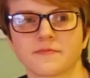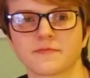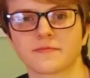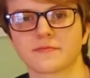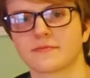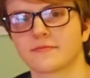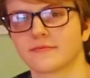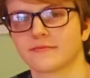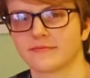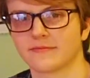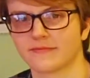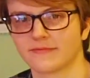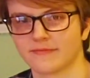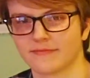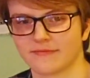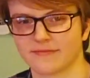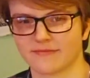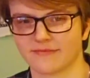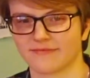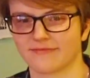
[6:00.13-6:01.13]

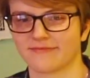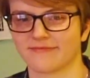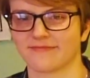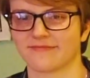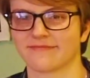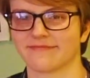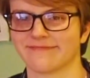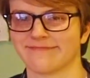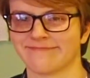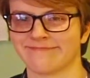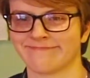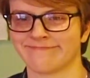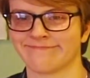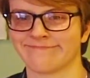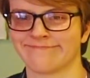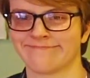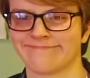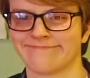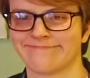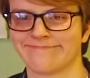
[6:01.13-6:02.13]

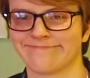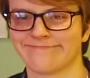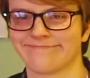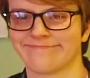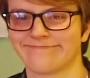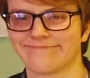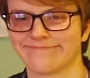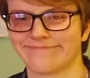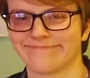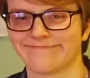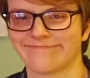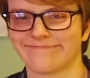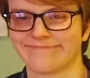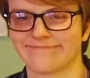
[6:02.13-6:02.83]
[no speech]